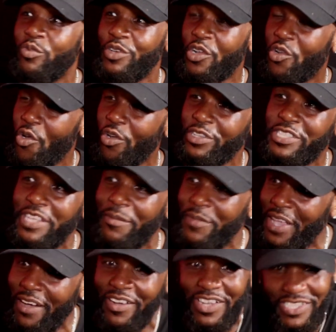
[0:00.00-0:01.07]
But the
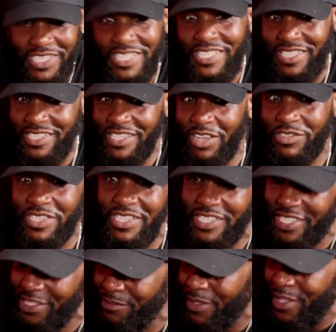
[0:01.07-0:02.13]
girl set me up because
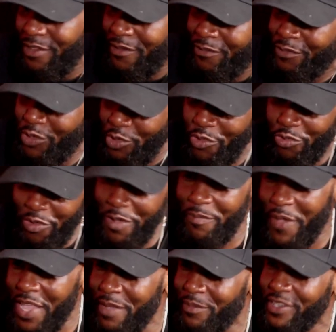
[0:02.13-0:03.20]
she see
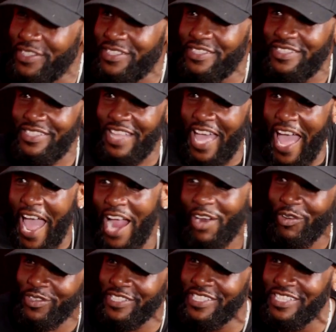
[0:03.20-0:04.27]
2, 3 Beamers,
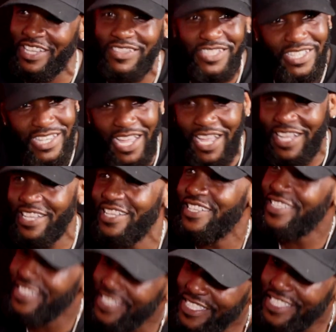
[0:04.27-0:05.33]
Acras and stuff. She
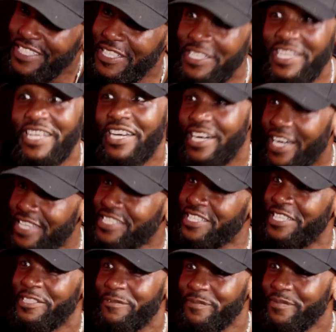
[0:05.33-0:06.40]
like, the
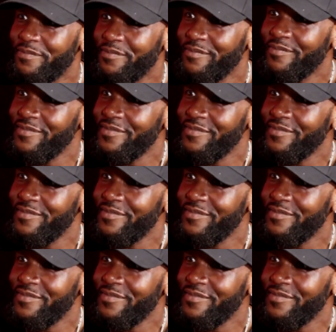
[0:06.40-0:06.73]
nigga hustling.